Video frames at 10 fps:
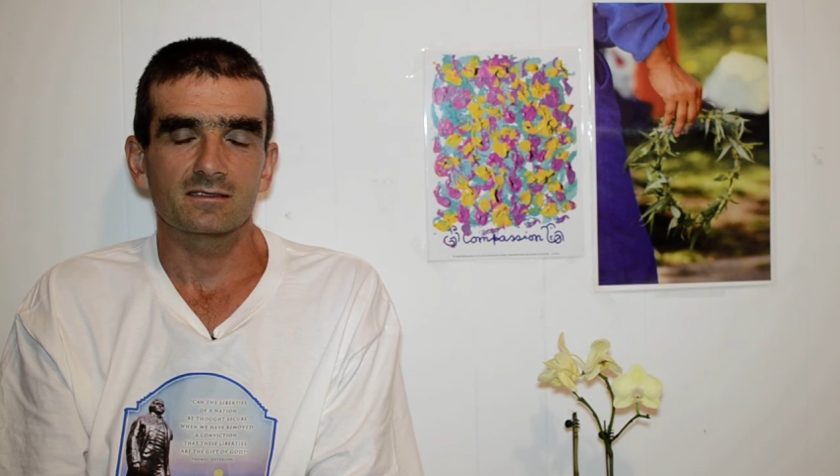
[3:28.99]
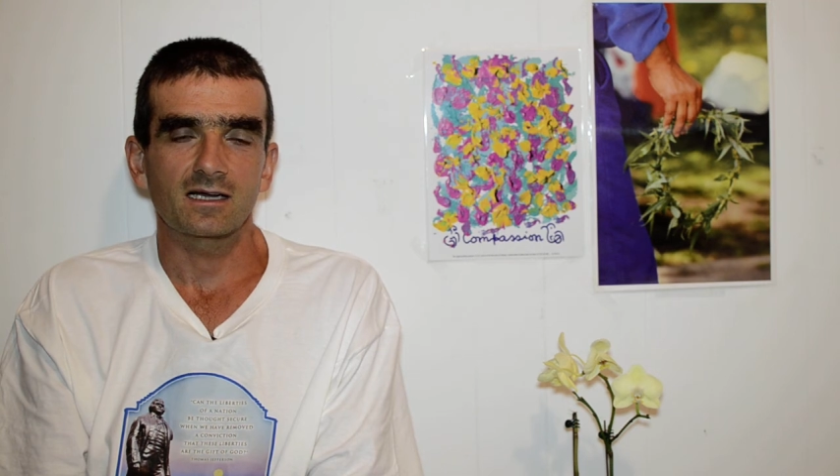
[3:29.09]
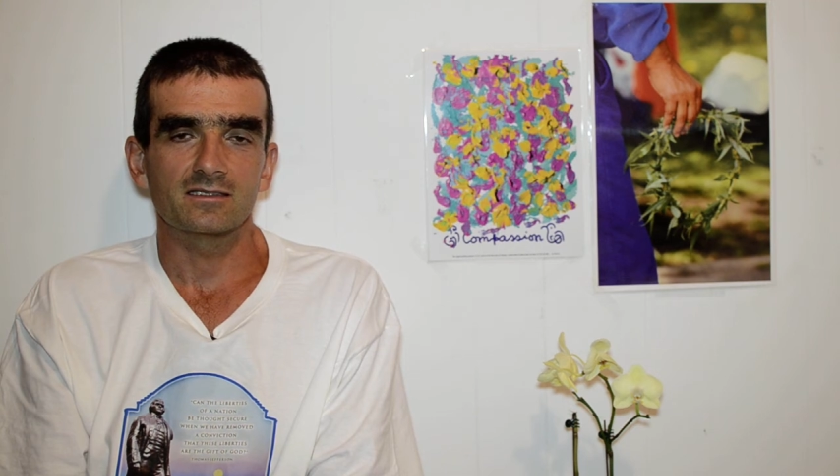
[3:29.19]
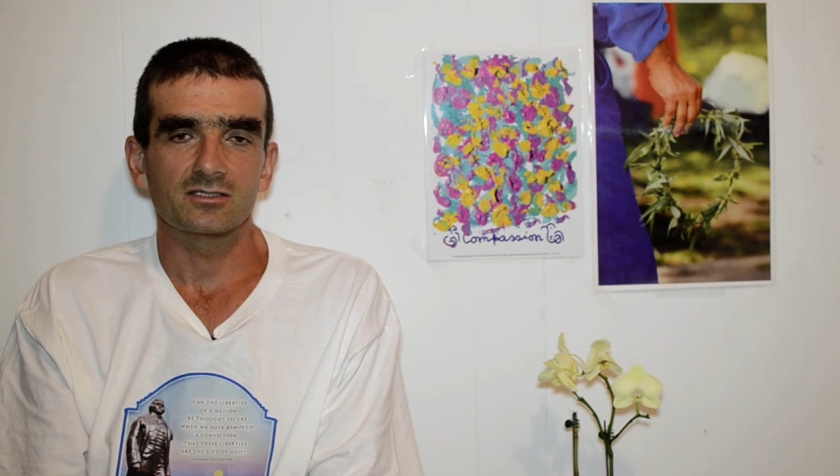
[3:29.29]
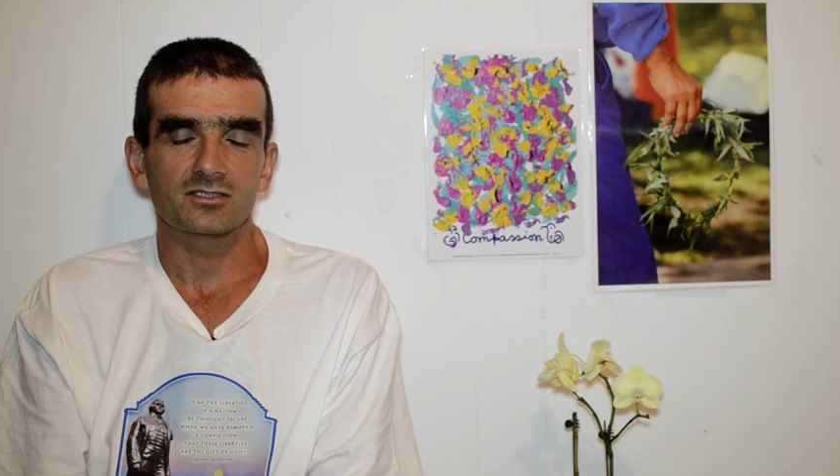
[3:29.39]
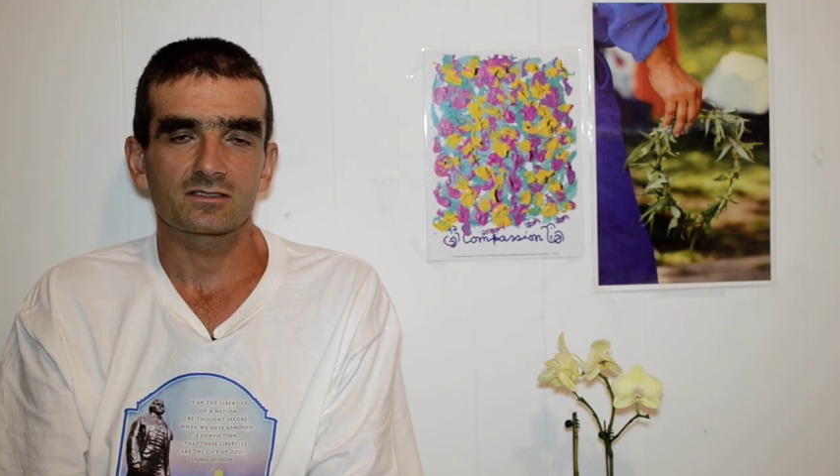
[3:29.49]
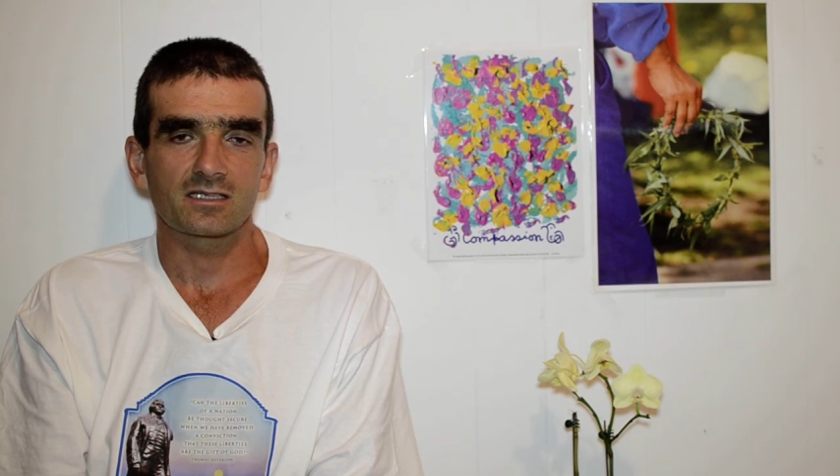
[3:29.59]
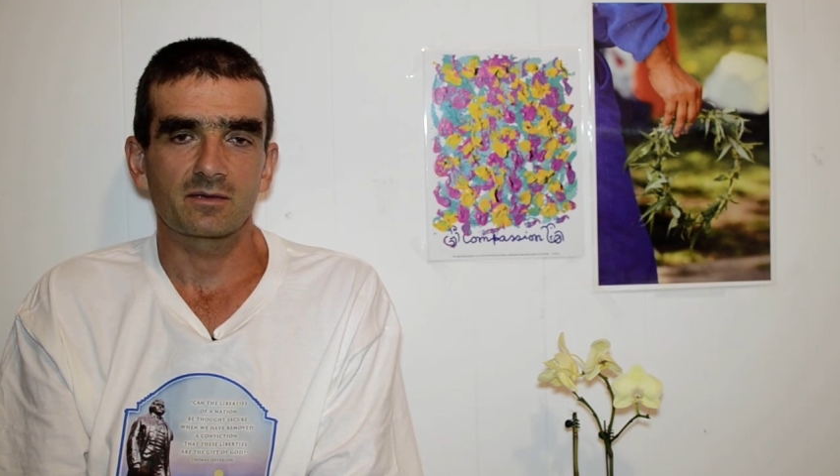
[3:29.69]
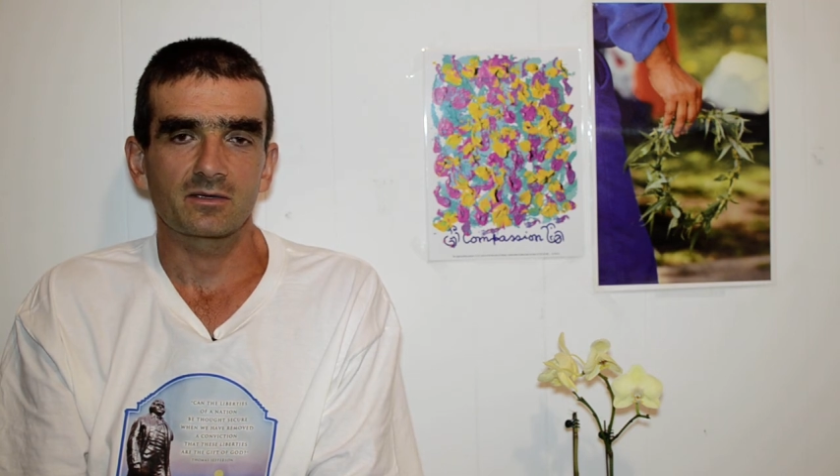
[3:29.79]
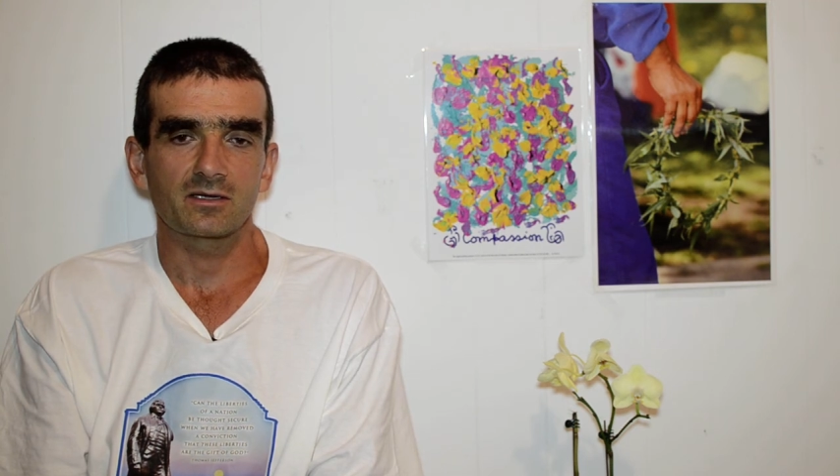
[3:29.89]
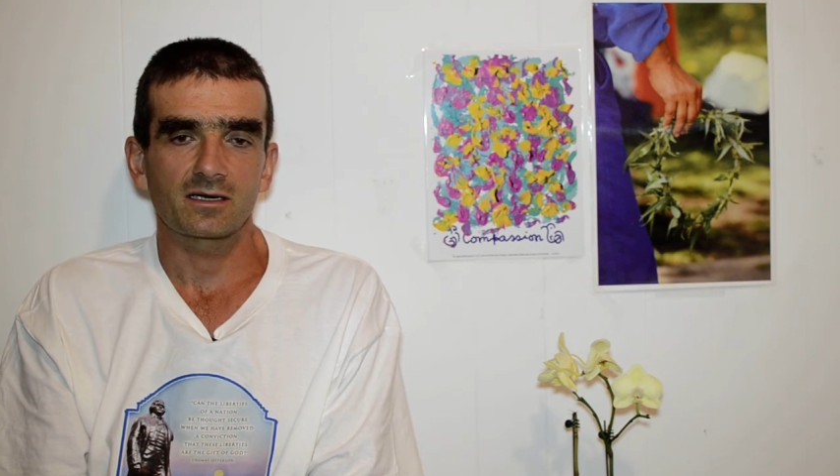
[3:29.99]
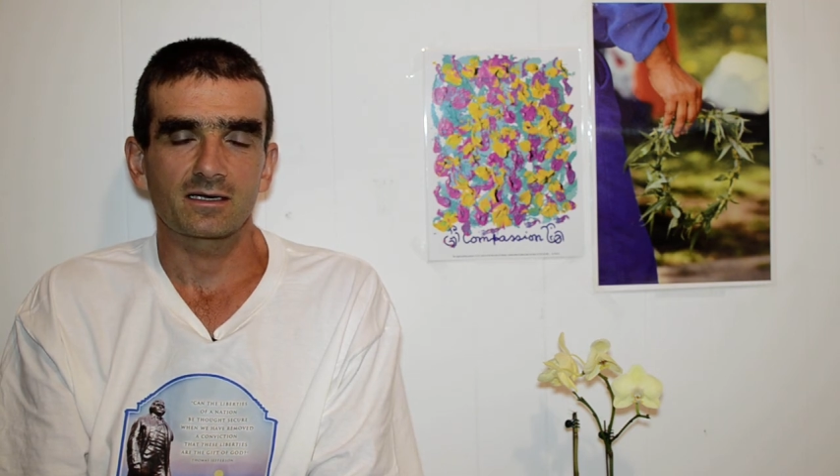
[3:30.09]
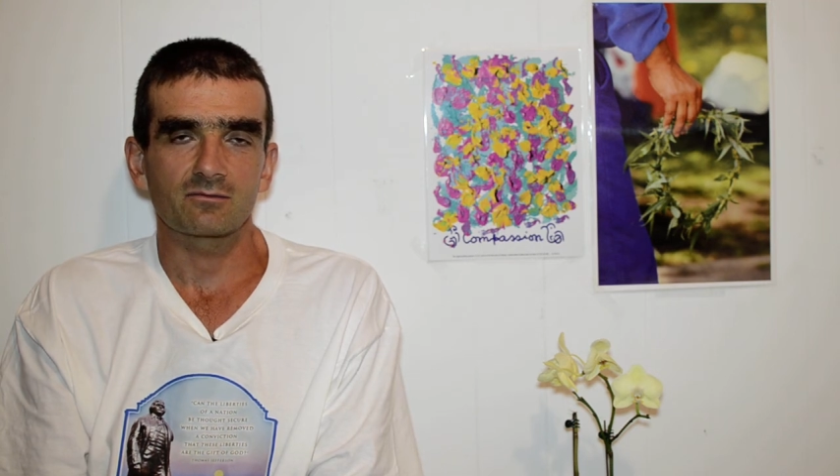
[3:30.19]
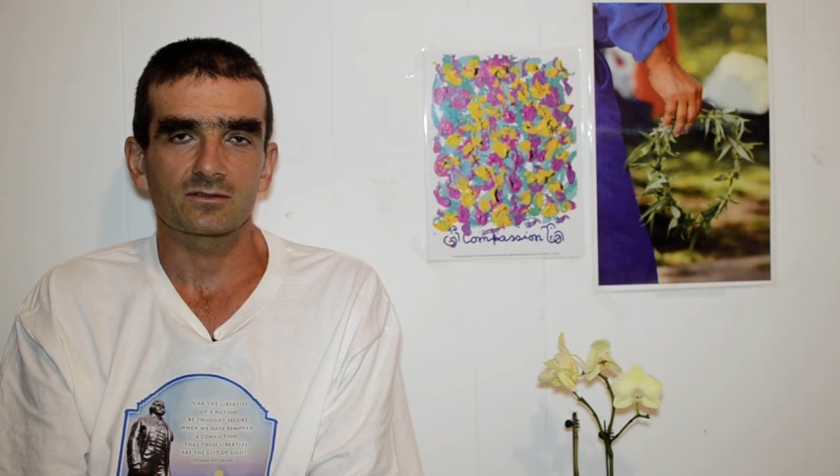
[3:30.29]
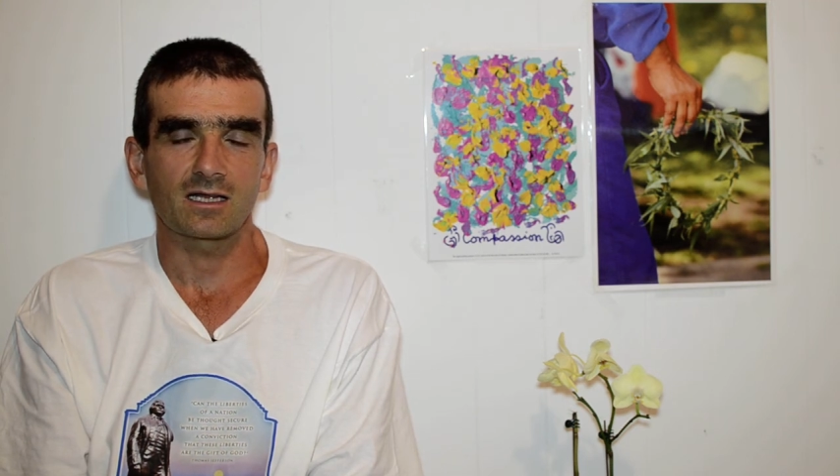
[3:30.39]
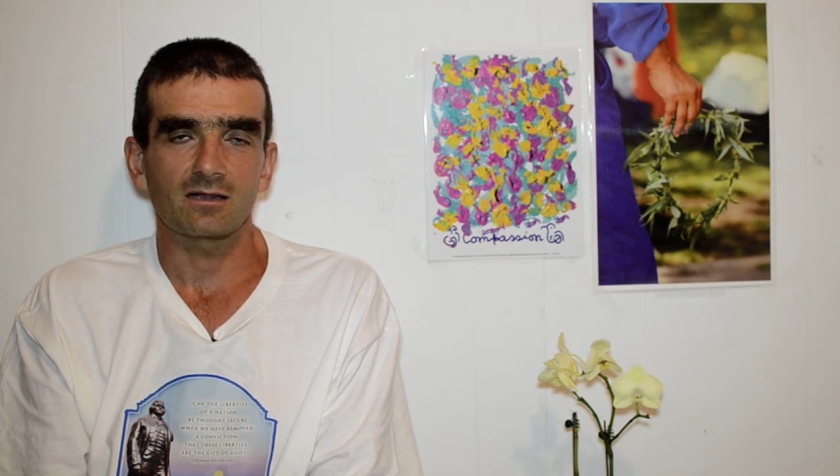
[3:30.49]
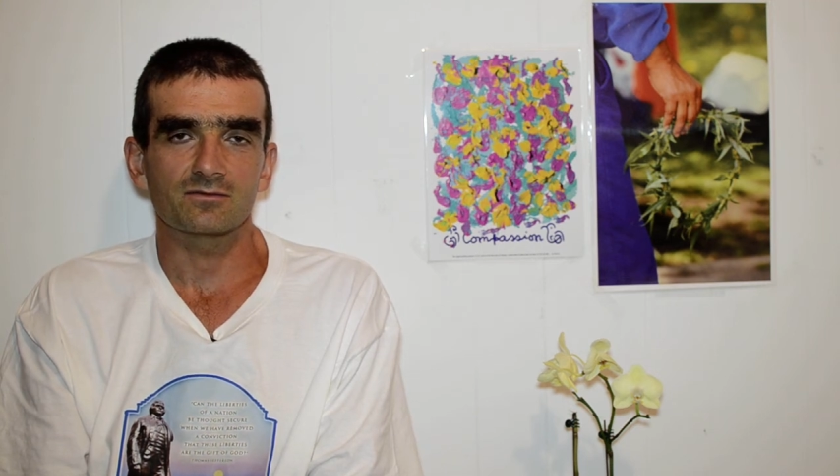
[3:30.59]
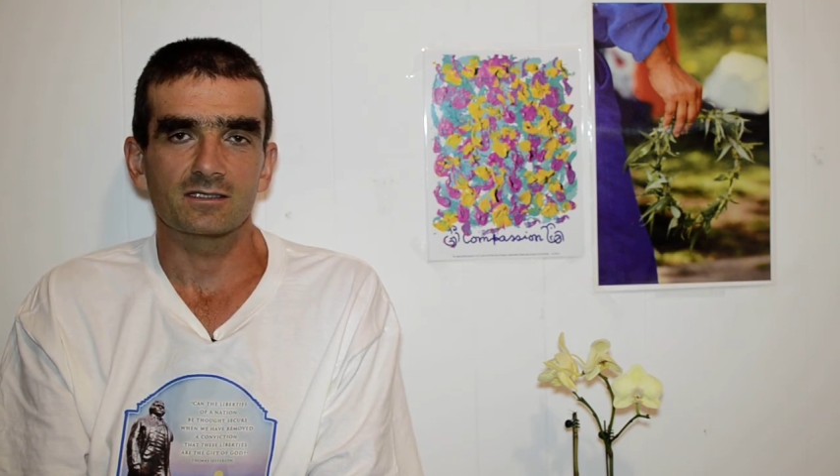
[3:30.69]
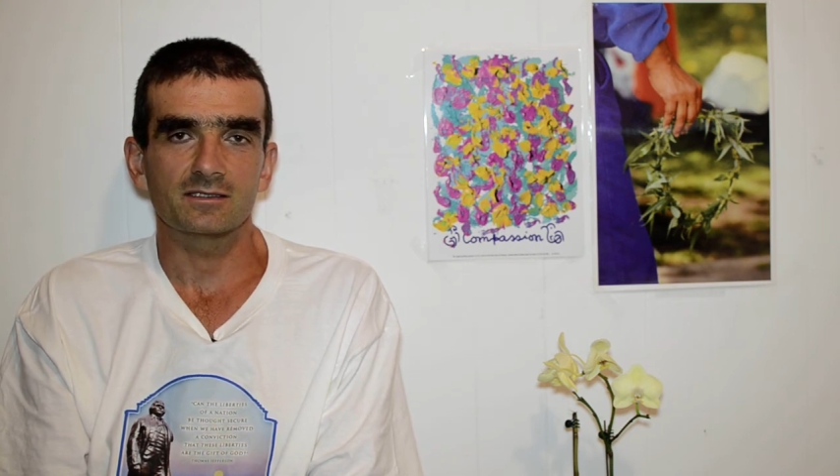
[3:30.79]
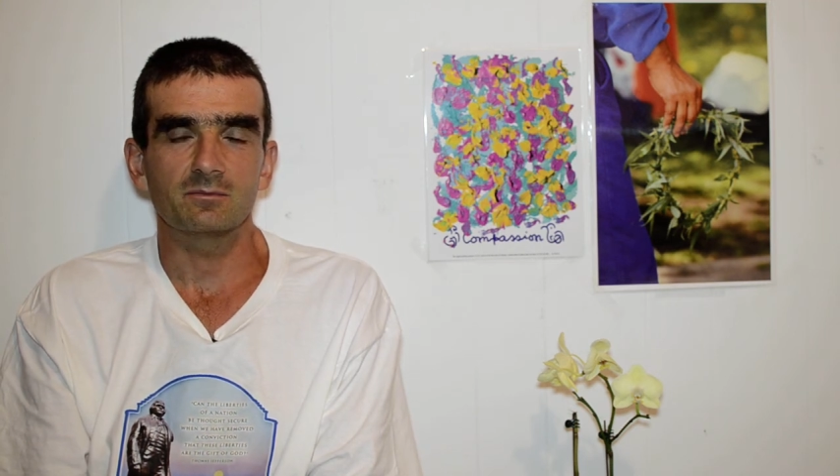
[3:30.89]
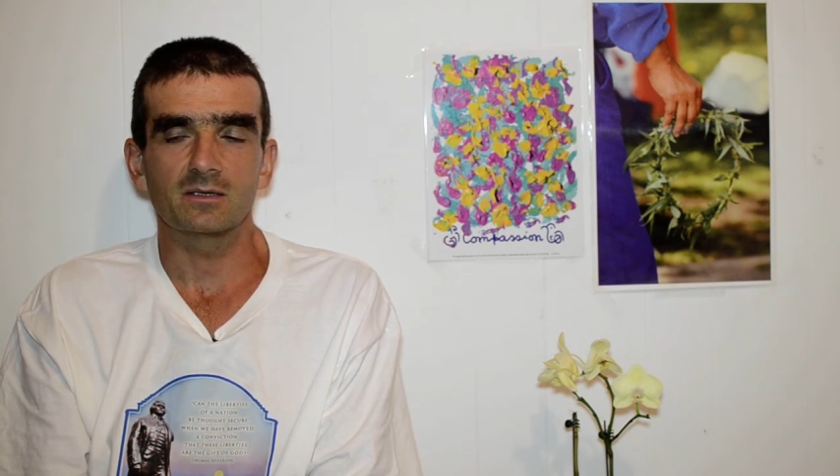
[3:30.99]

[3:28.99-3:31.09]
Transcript: night I just came here and I was half dead.